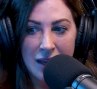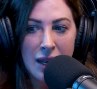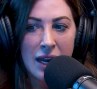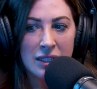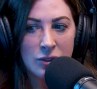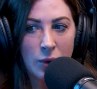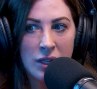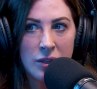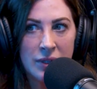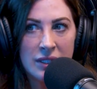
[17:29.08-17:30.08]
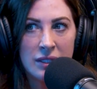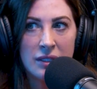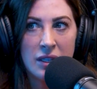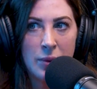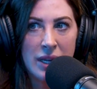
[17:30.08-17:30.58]
Yeah. And it's one of the
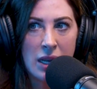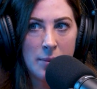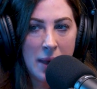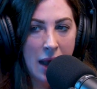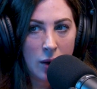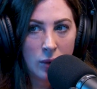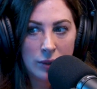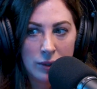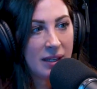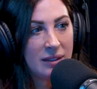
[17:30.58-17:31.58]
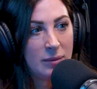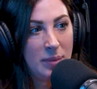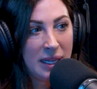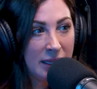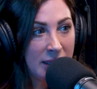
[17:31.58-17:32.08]
reasons that we come out because
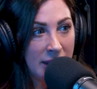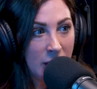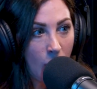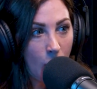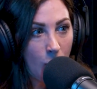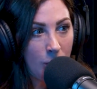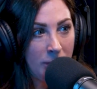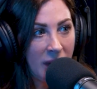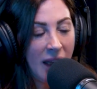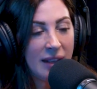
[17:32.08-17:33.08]
being in the home